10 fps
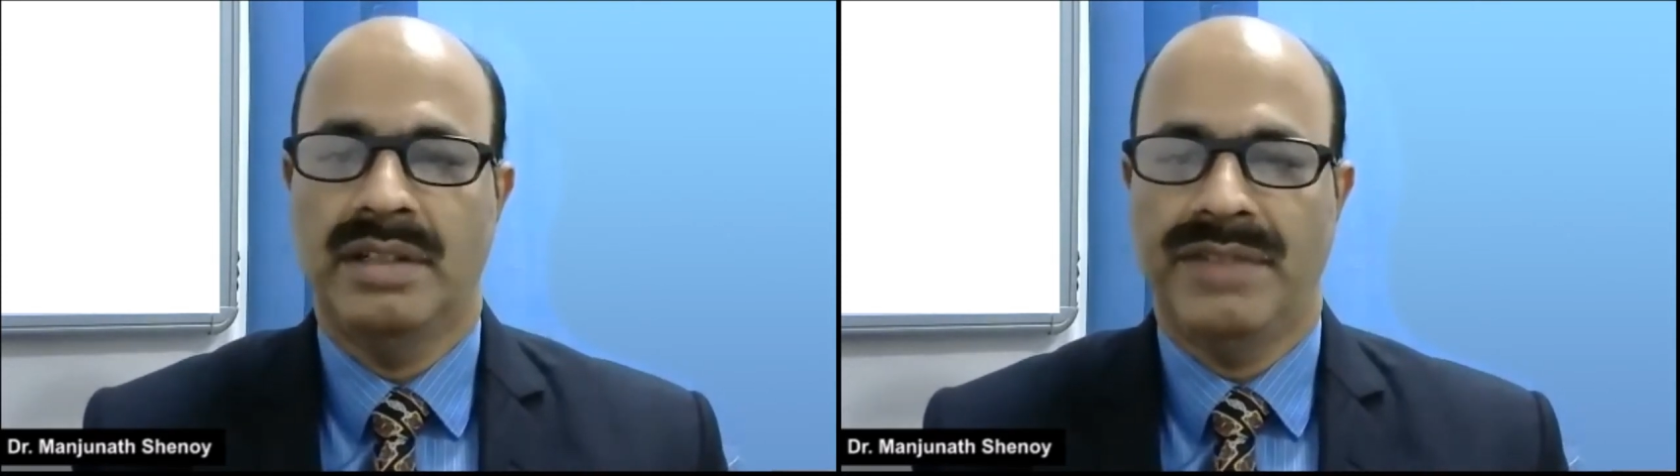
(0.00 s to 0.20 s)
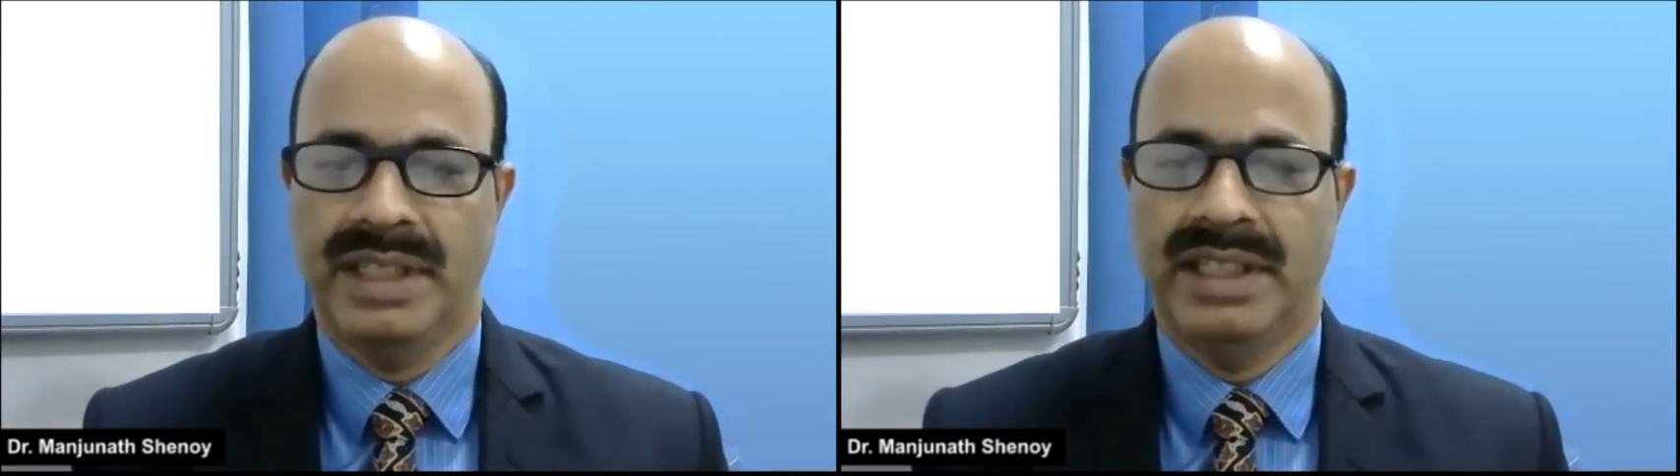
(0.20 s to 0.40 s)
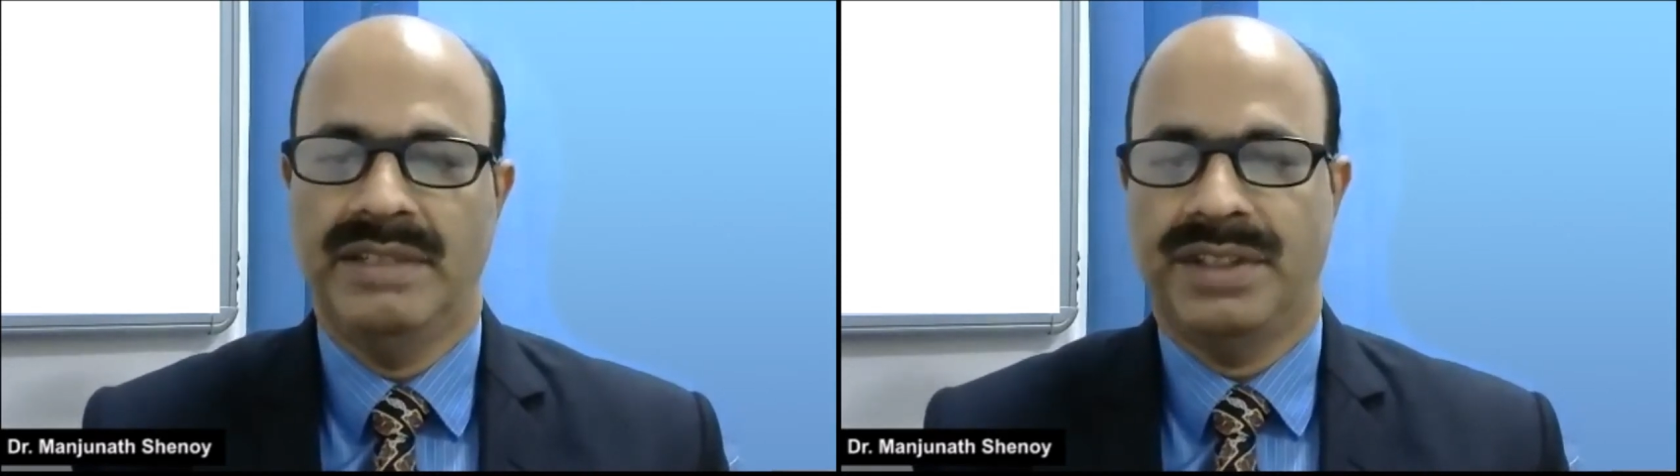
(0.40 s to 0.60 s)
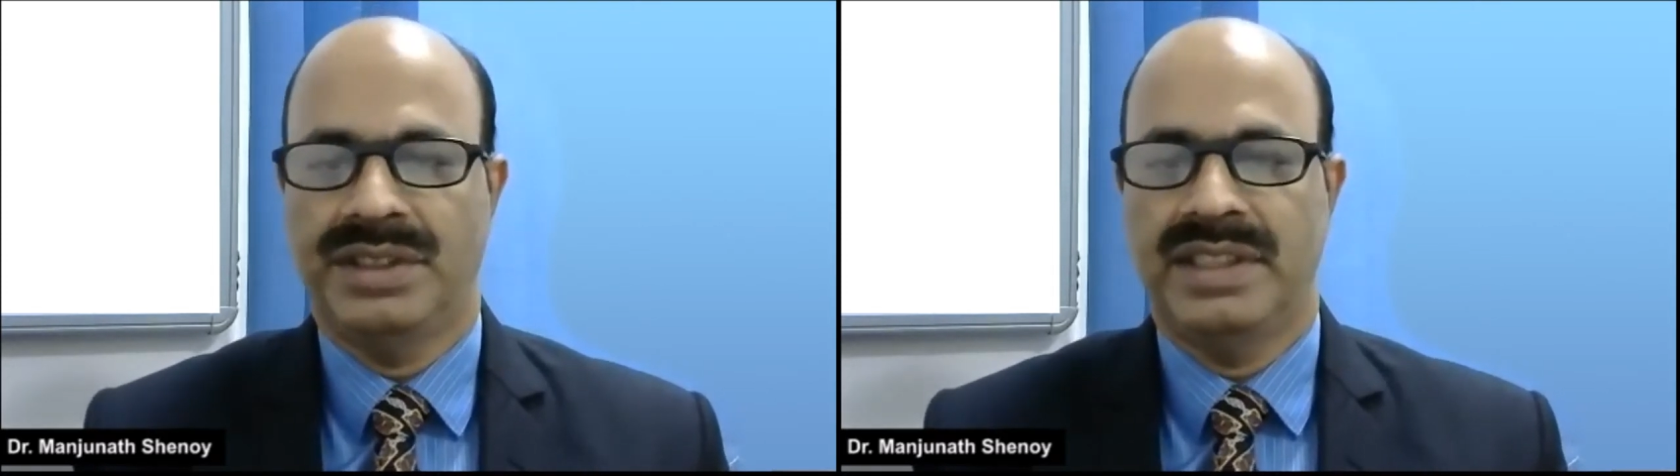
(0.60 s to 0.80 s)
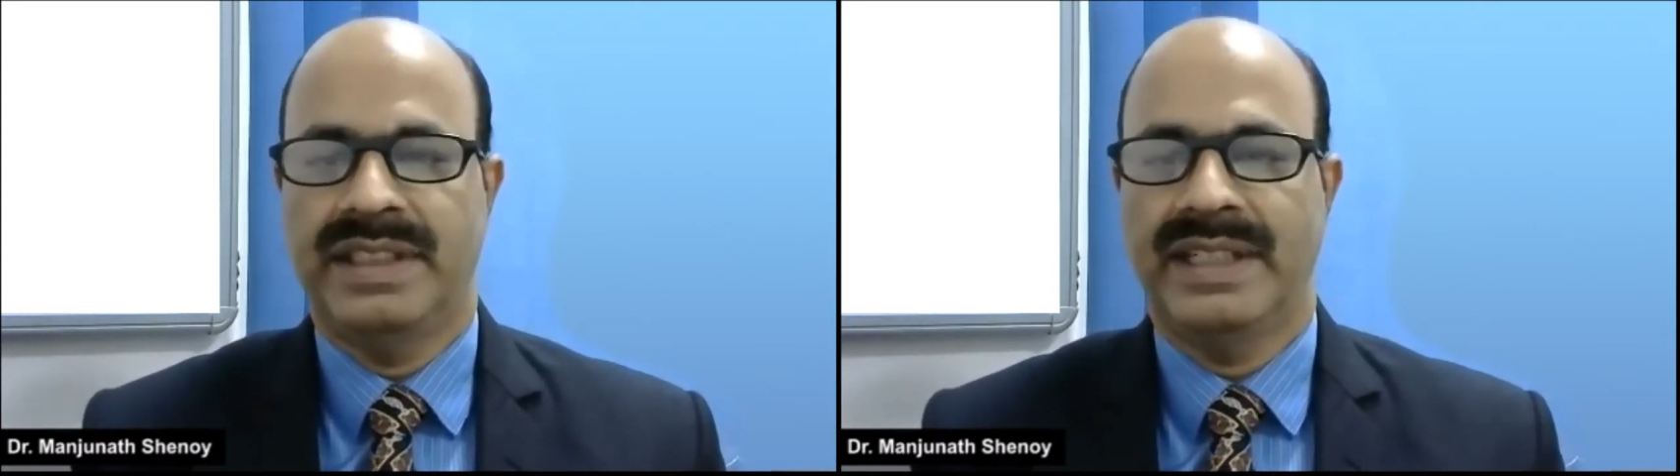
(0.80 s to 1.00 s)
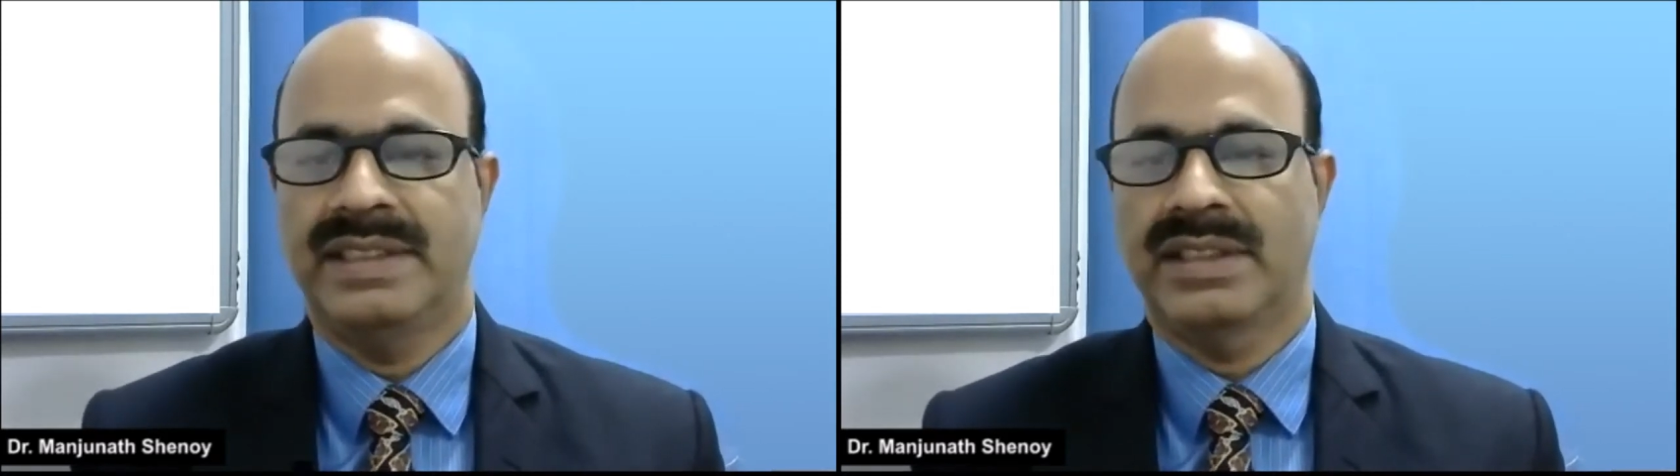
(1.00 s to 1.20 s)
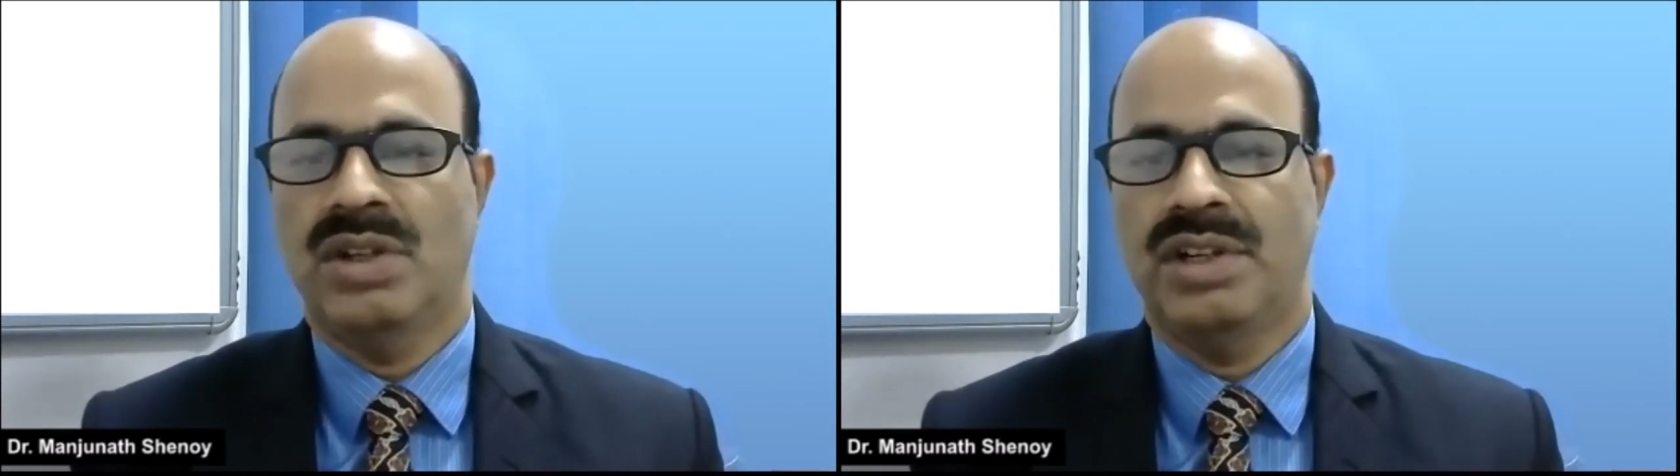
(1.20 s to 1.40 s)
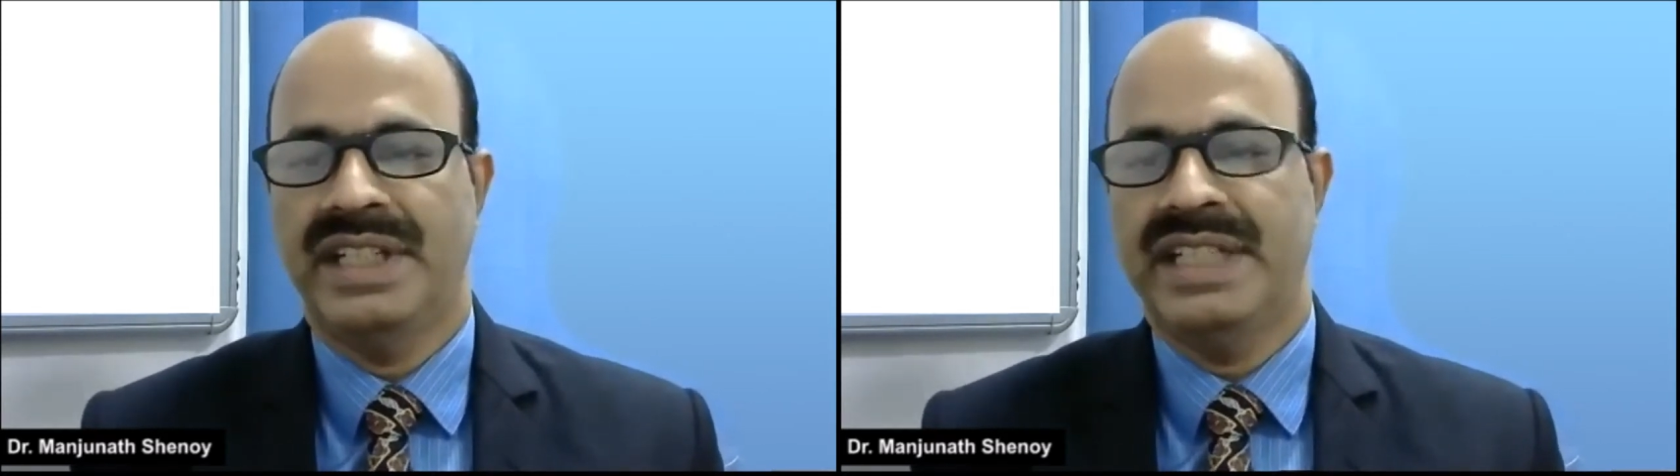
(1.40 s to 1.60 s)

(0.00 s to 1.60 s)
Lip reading: Fungal Infection, that is called